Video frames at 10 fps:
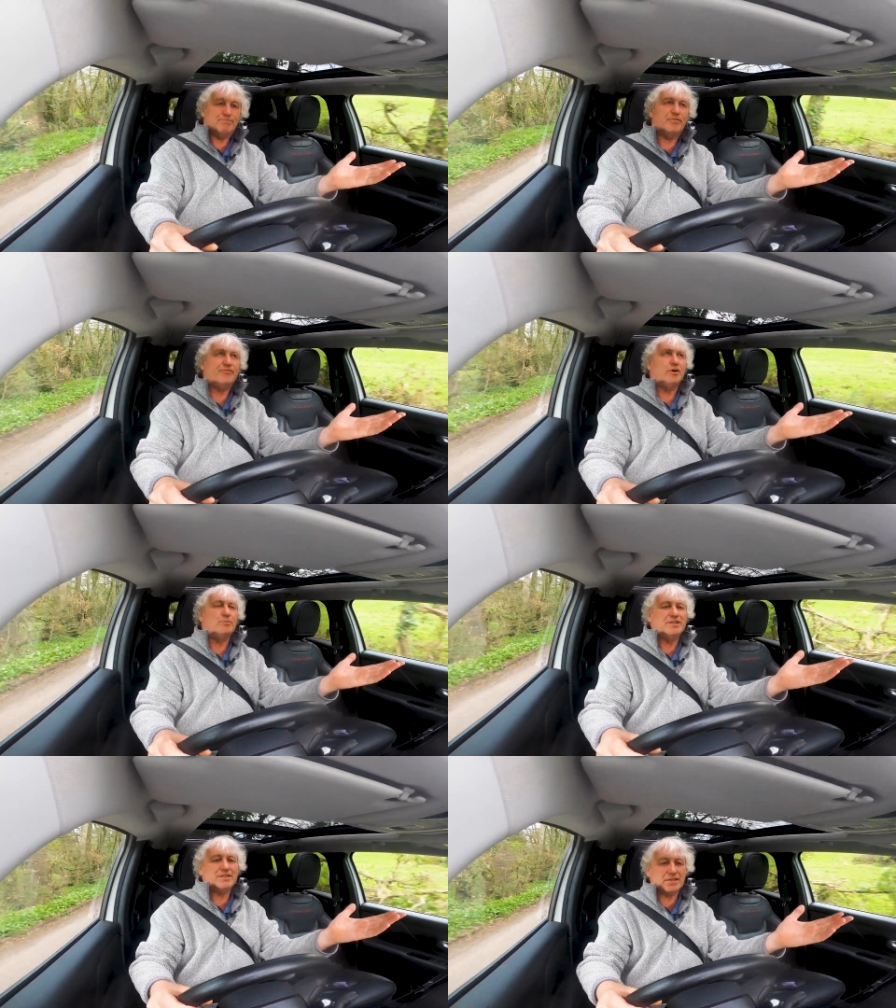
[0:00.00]

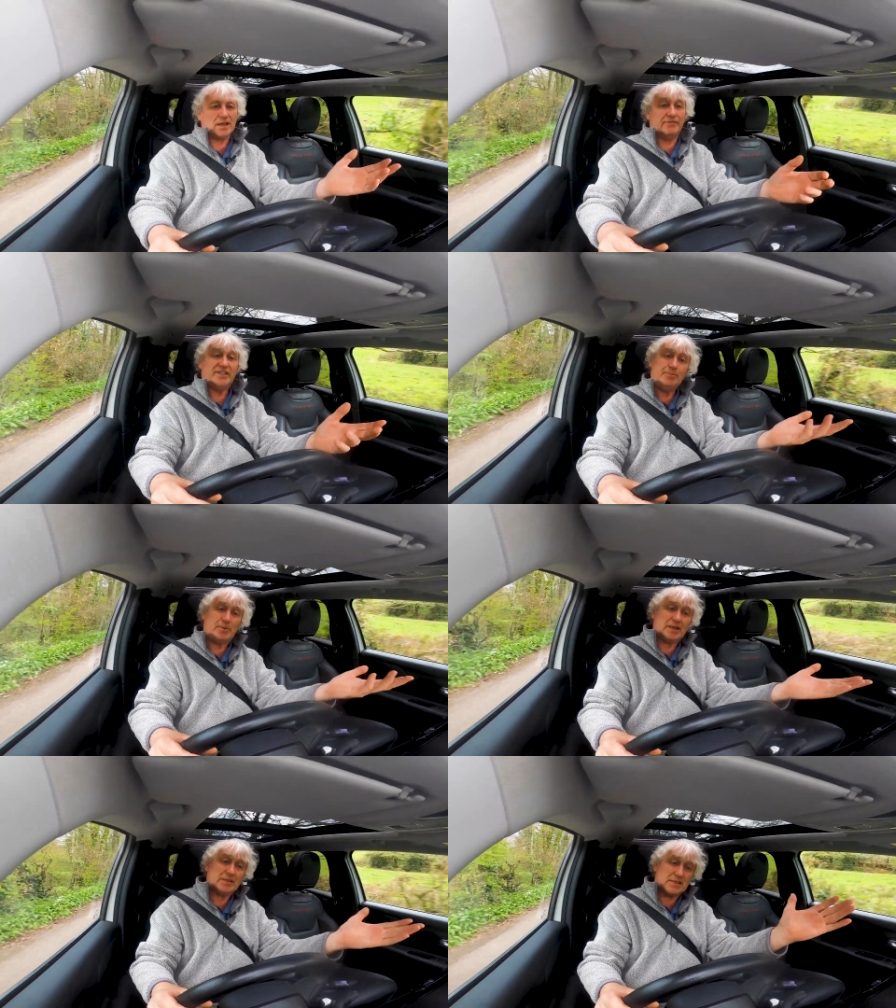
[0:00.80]
Performance, I've
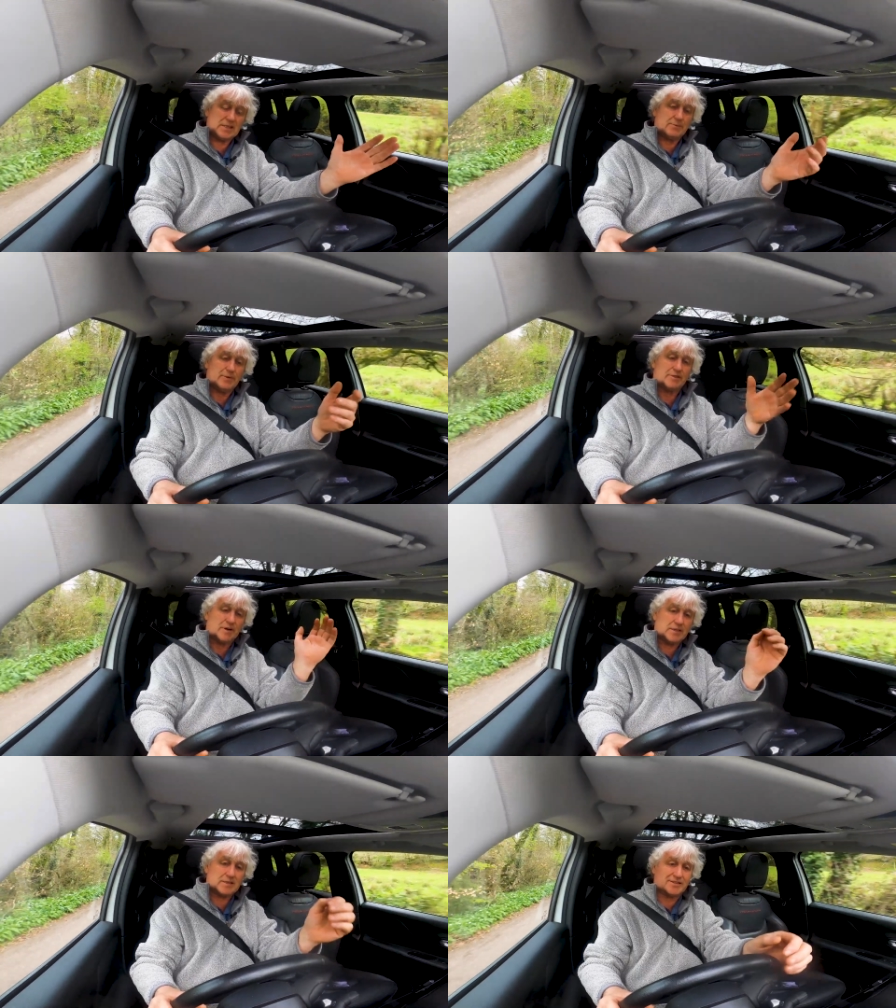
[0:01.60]
GPS'd it with the
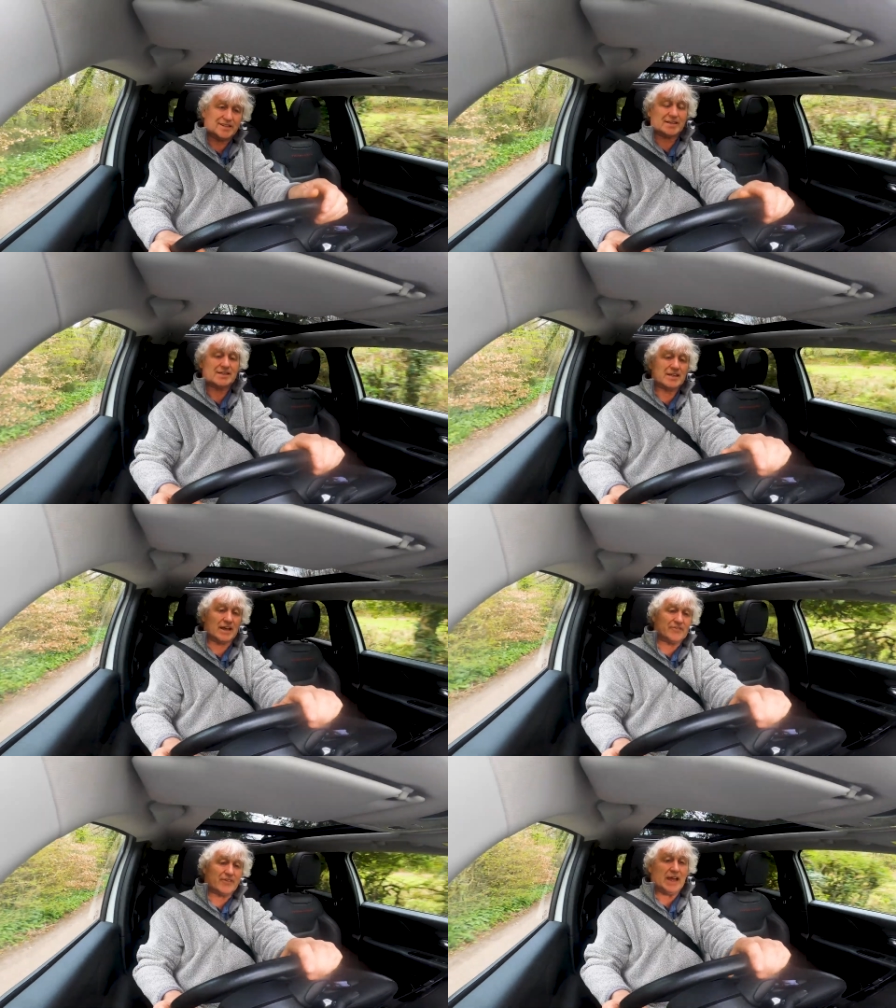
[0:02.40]
RaceLogic stuff,